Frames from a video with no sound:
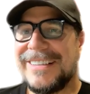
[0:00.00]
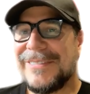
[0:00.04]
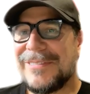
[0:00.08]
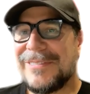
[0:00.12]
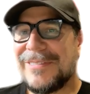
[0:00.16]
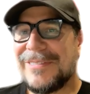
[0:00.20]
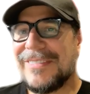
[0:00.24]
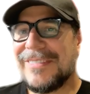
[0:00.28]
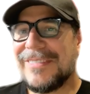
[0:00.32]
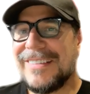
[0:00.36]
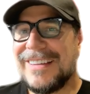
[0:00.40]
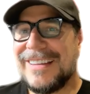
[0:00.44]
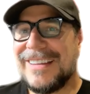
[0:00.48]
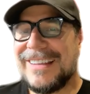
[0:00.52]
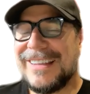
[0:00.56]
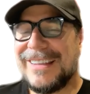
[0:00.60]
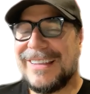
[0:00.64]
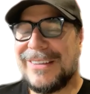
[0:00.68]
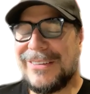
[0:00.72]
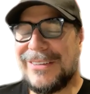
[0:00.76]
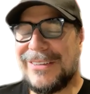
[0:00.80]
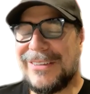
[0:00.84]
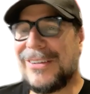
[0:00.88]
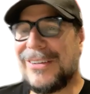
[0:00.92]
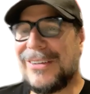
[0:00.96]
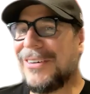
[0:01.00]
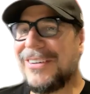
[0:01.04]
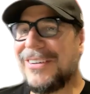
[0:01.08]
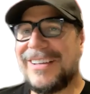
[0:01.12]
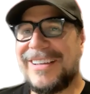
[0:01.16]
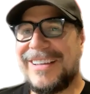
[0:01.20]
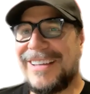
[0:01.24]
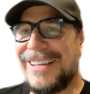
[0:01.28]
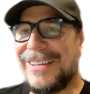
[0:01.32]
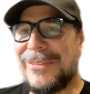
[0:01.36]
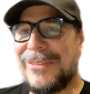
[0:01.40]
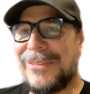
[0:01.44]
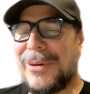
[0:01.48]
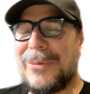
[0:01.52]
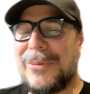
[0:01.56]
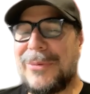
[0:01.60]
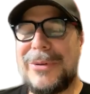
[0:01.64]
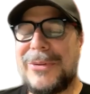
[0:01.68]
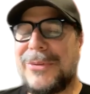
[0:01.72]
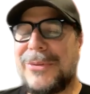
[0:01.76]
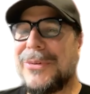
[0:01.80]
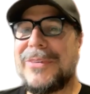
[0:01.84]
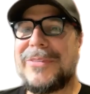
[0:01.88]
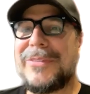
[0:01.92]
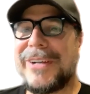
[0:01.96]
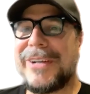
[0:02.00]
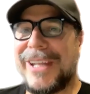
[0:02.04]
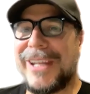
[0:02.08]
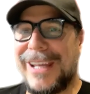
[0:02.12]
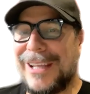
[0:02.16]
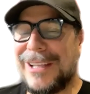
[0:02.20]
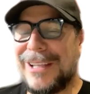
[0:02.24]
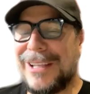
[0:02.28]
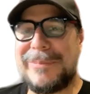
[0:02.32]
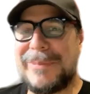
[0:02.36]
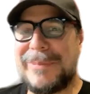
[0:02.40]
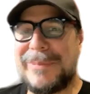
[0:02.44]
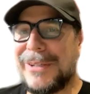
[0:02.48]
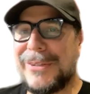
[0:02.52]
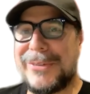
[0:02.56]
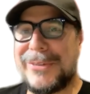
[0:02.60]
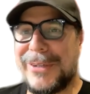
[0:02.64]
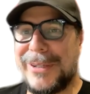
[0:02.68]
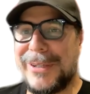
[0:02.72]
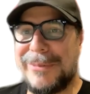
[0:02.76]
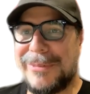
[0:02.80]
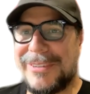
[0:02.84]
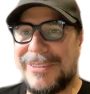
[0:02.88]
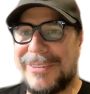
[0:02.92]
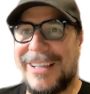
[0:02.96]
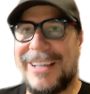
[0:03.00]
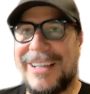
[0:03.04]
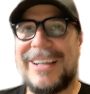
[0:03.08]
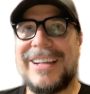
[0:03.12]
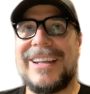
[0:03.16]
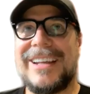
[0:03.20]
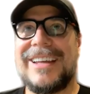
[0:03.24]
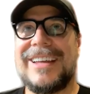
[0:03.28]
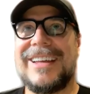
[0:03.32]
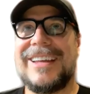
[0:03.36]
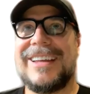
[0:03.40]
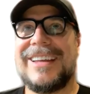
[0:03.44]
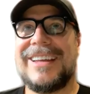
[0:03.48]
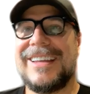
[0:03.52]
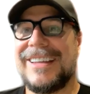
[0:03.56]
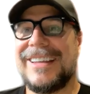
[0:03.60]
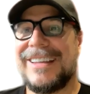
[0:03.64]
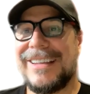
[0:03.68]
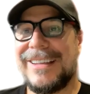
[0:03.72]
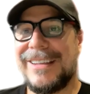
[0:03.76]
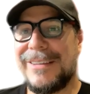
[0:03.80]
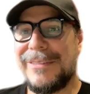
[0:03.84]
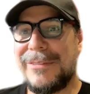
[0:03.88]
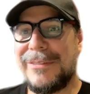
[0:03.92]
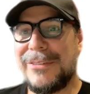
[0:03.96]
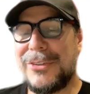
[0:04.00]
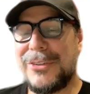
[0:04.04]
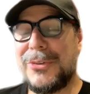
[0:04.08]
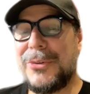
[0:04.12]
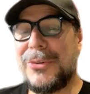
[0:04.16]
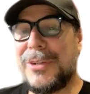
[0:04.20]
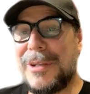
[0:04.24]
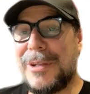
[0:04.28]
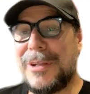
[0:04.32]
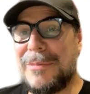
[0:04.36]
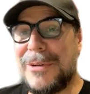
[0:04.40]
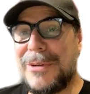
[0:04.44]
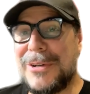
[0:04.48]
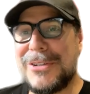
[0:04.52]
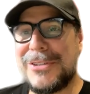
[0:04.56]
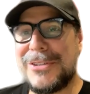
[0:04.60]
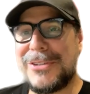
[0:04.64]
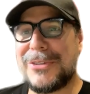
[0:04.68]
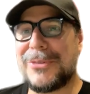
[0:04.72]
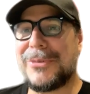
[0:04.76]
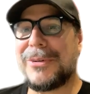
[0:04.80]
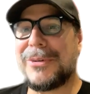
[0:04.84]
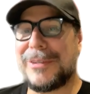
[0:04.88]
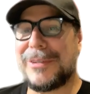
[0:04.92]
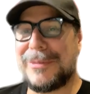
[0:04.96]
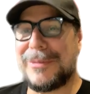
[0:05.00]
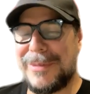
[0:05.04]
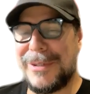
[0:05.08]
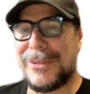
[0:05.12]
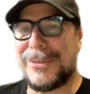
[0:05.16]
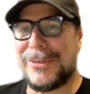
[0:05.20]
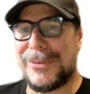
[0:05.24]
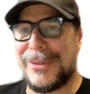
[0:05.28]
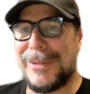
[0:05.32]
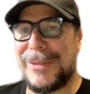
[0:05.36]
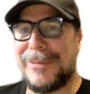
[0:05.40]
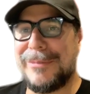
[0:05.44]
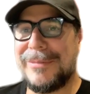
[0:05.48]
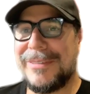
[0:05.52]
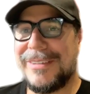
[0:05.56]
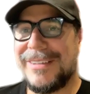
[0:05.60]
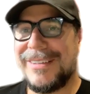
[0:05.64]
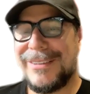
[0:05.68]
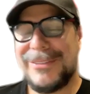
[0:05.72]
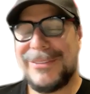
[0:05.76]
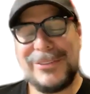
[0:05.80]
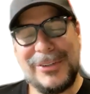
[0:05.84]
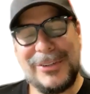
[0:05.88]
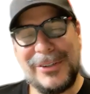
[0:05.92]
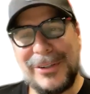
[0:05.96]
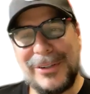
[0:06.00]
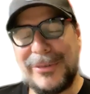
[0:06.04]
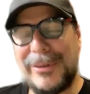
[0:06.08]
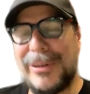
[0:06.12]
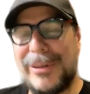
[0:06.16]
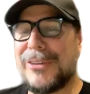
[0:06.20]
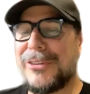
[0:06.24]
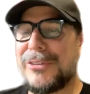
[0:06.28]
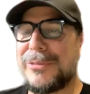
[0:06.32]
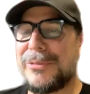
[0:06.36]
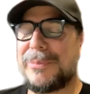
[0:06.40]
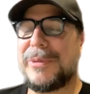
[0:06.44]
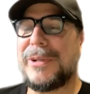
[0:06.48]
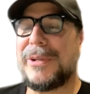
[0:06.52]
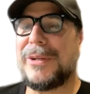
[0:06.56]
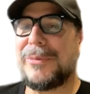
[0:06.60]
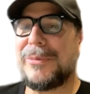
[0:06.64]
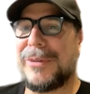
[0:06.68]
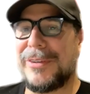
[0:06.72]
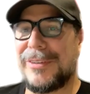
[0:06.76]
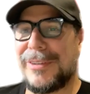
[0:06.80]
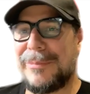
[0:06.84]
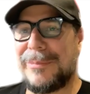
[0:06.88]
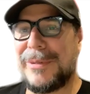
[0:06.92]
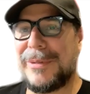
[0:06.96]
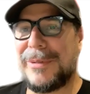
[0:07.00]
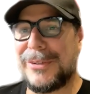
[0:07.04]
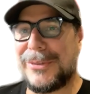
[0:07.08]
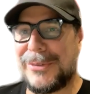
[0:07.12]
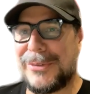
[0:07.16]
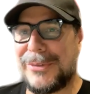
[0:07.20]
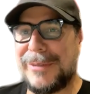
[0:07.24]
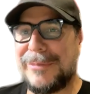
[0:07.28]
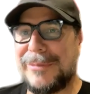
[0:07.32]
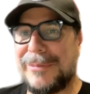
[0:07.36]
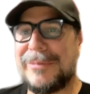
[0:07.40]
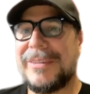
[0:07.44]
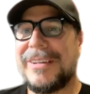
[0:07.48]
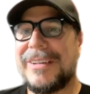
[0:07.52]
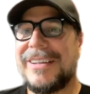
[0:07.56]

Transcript: You know, what we do every day is big dreams, and doing the merger was a big dream. Turning around Sprint was a big dream.